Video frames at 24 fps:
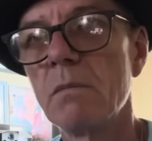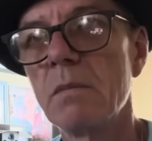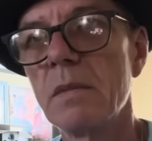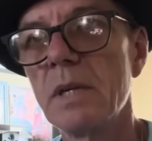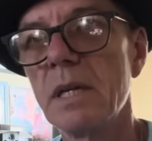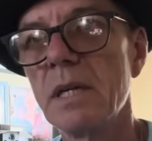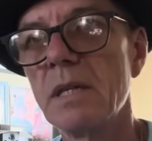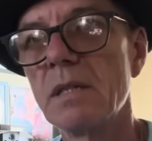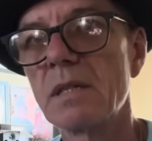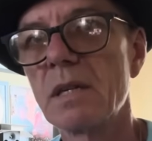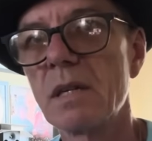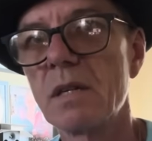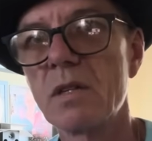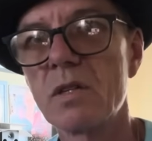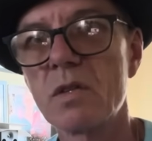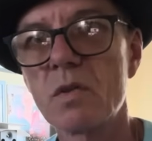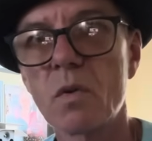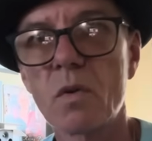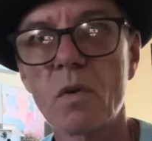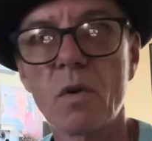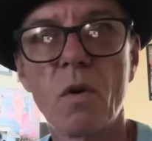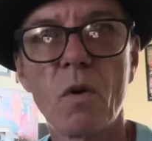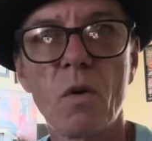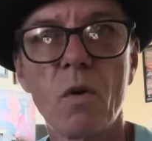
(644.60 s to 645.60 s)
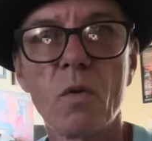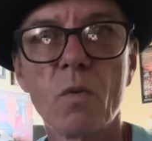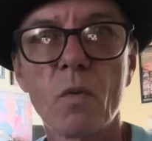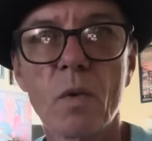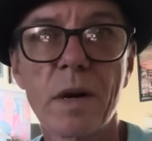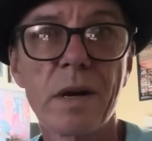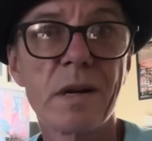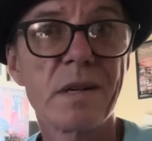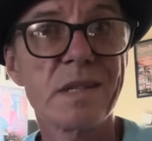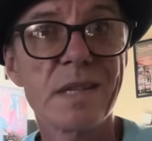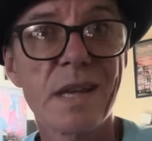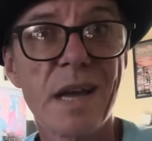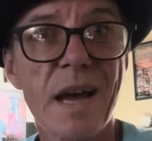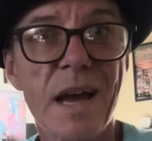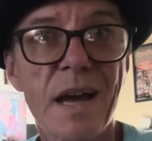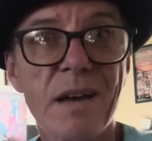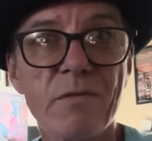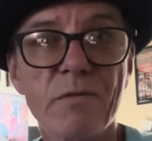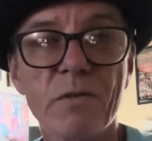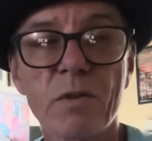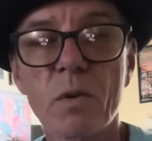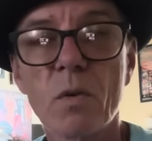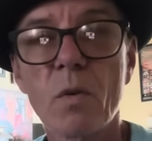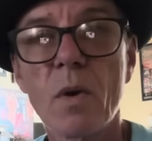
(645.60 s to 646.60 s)
it's going to sort of hold where it's
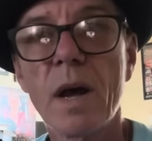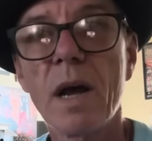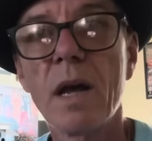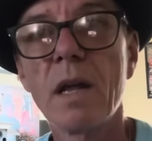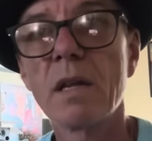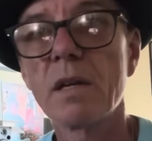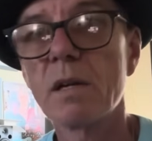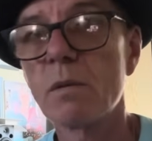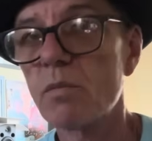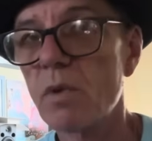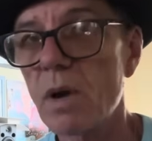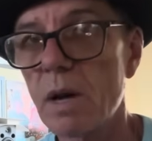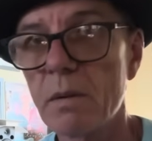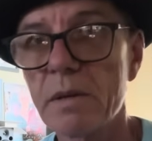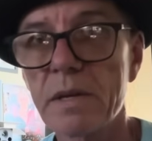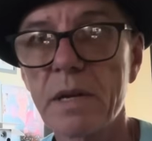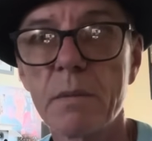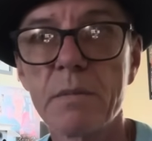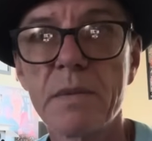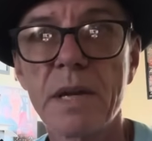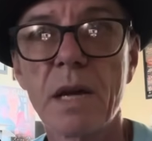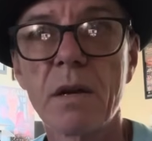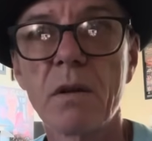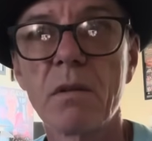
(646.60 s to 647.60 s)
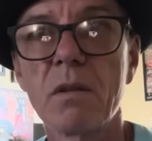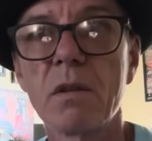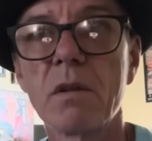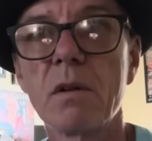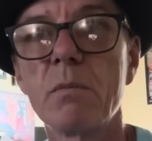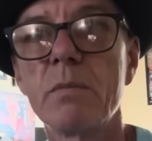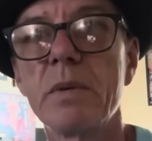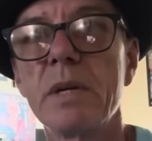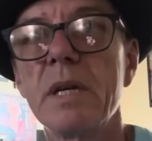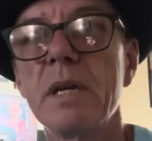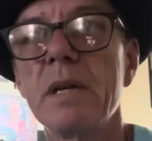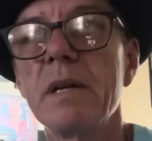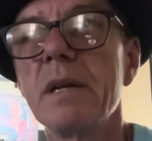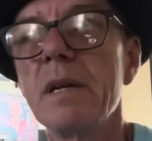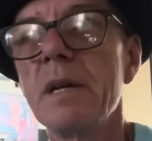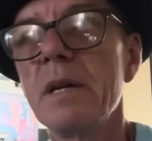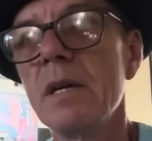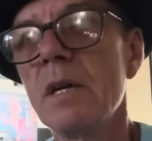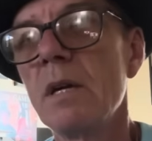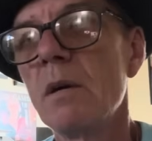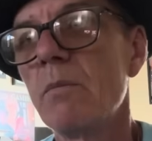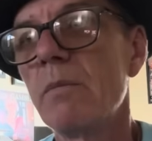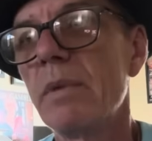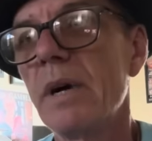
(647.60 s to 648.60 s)
at for a while. It'll probably come down a little bit,
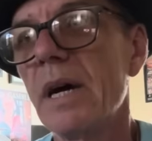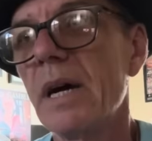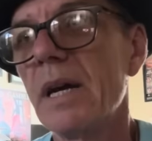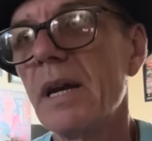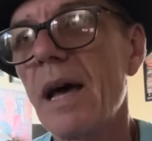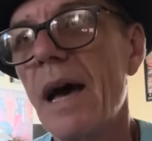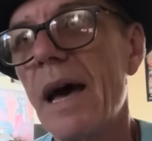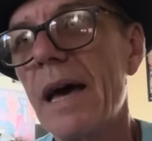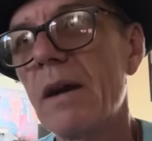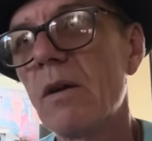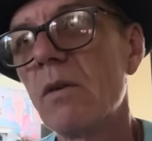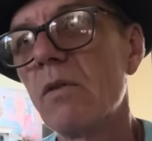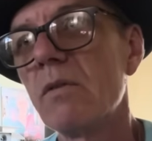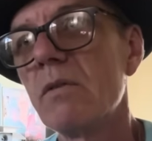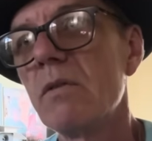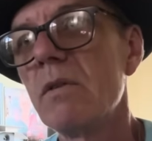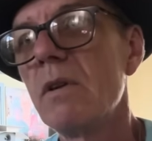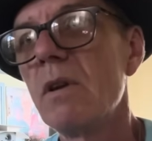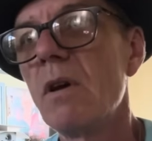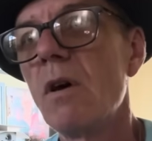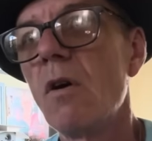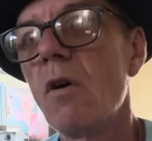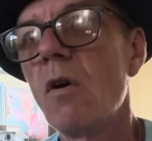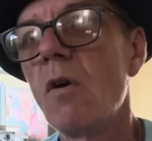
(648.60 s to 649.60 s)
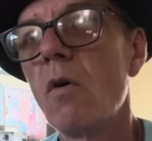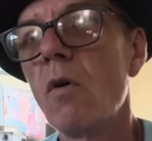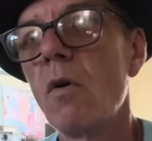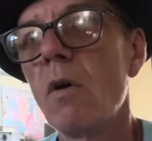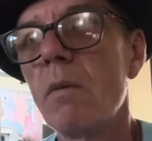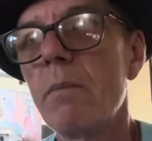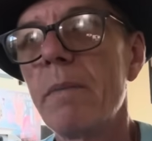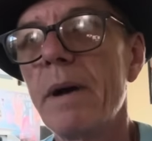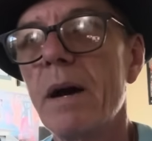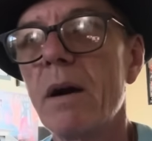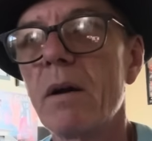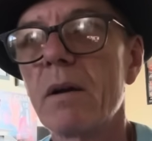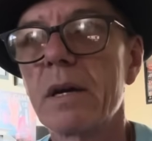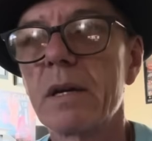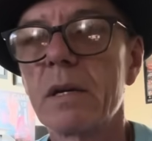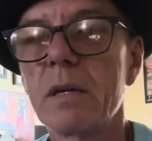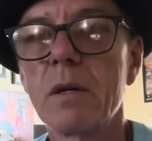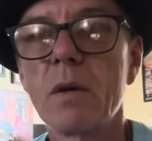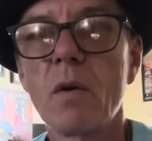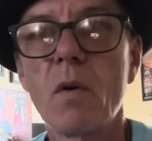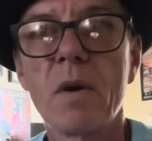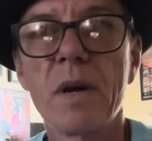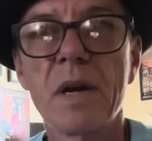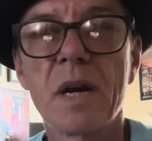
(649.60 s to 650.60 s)
but I don't know about
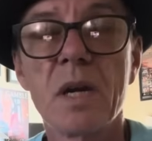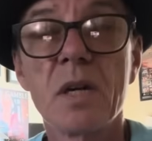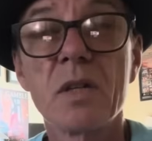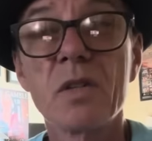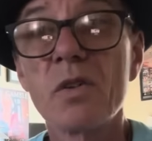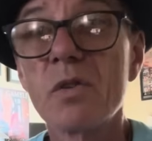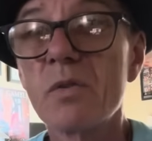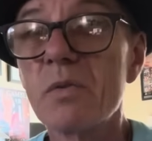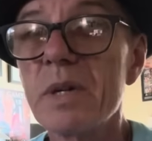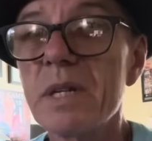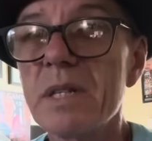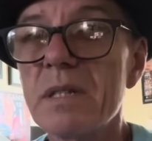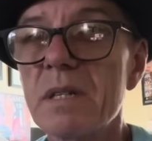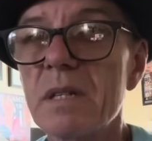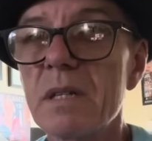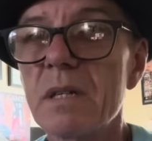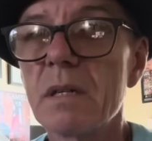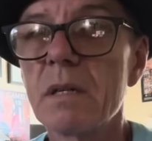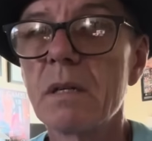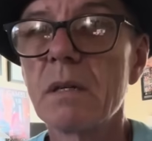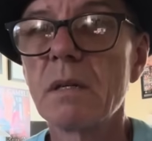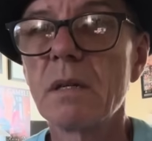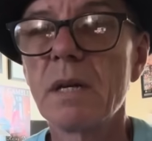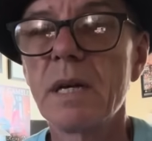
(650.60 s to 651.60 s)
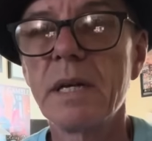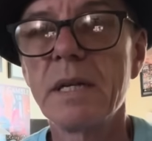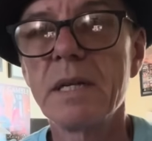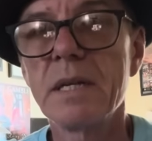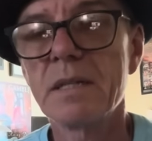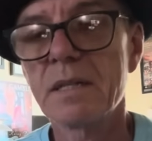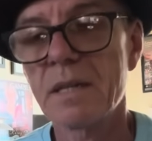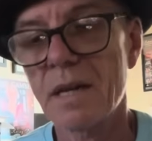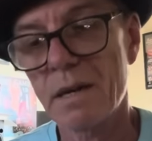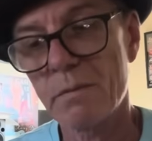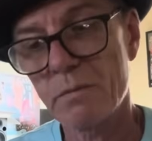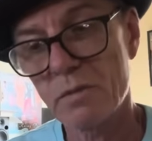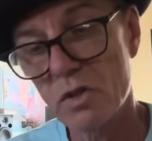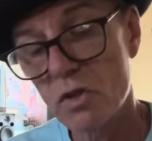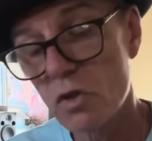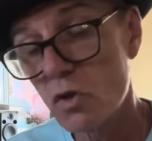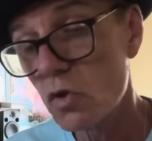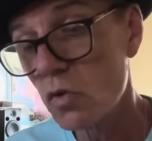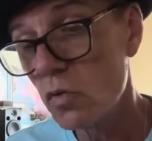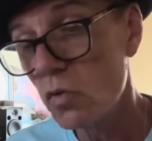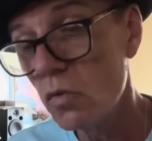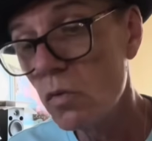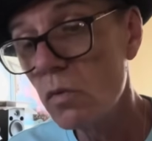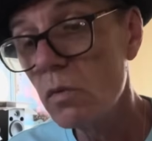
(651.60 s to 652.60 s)
going under retail anytime
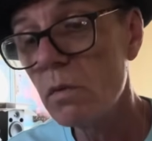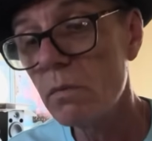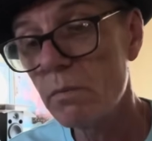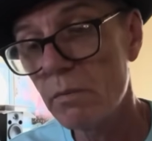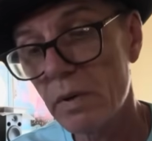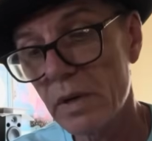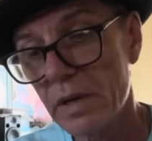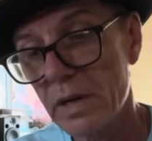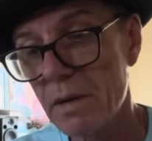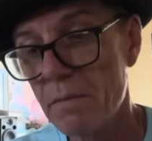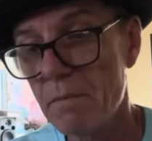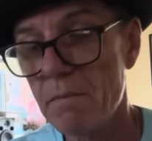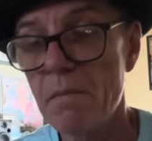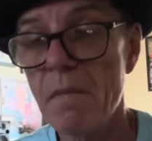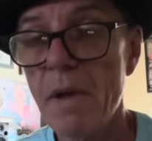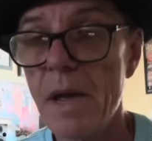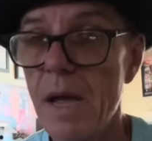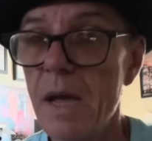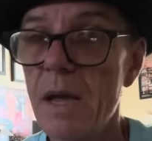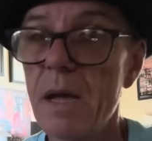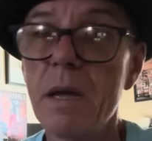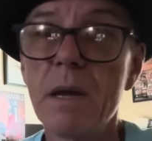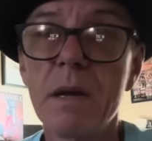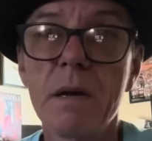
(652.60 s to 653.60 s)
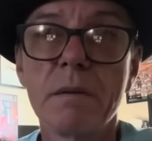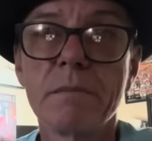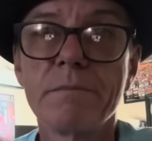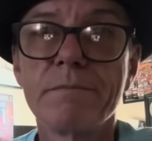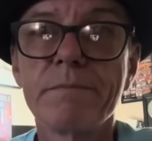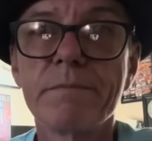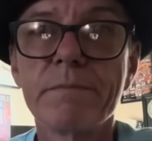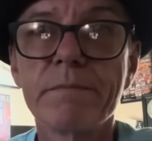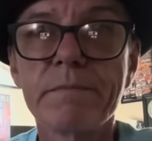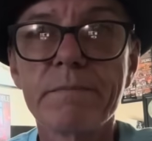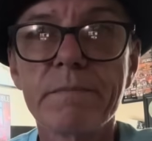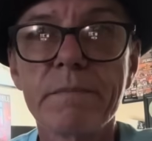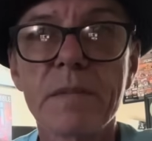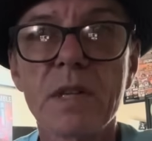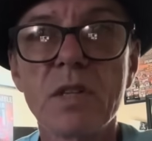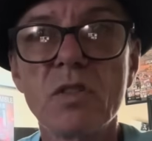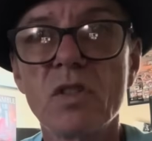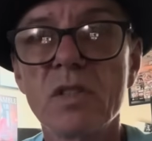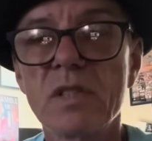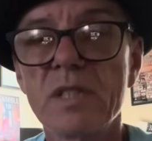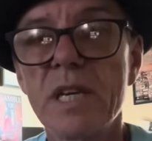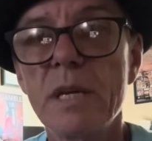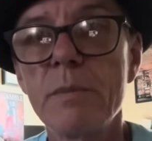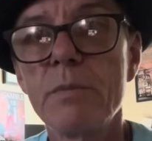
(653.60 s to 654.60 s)
soon, but it may.
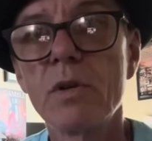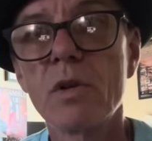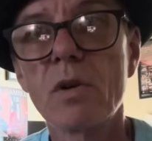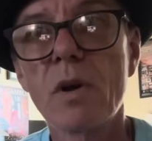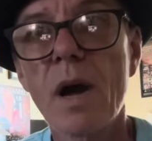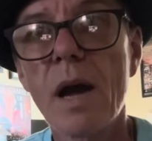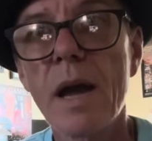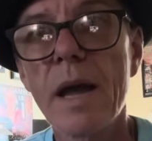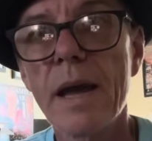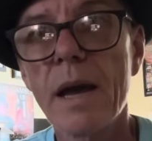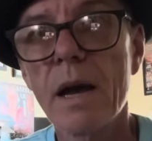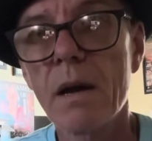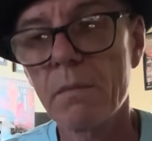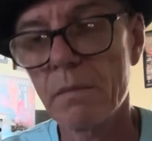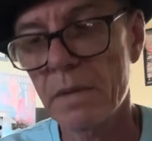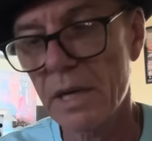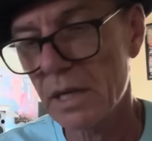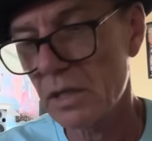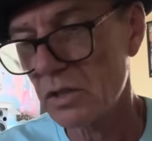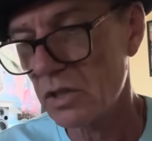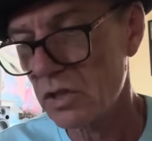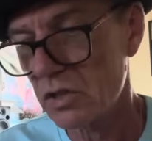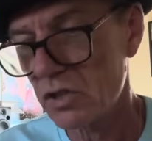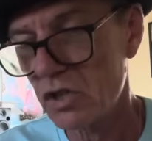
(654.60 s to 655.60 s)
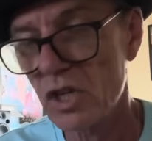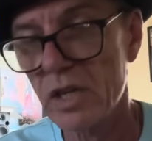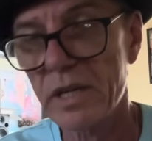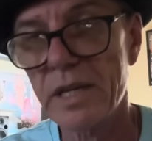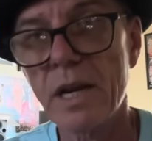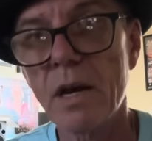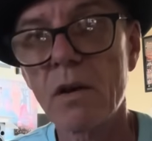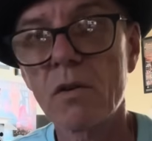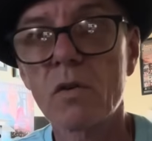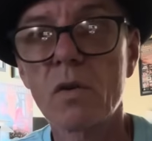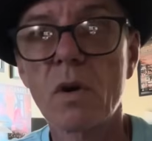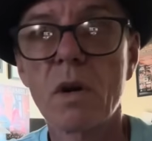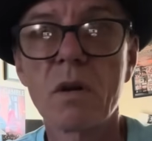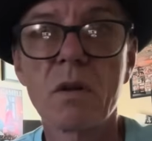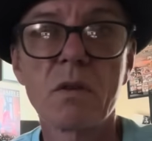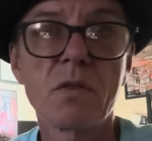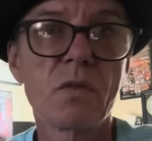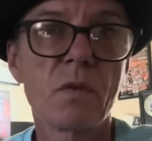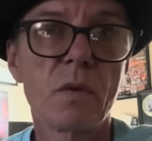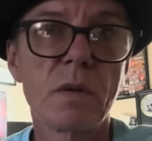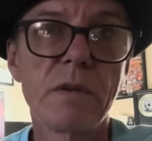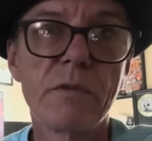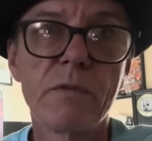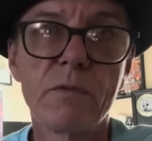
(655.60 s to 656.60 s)
Just keep your eye out, man. Just check out Chrono
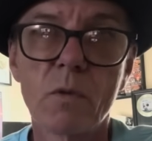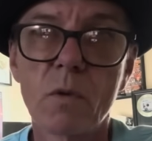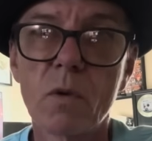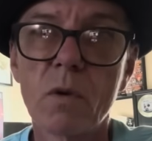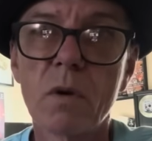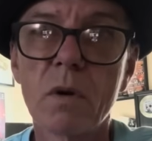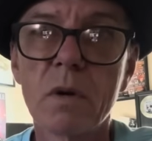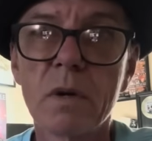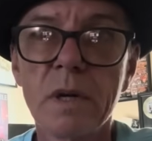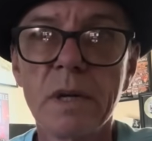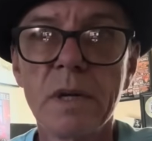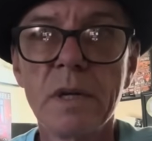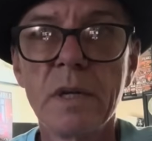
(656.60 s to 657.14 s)
24,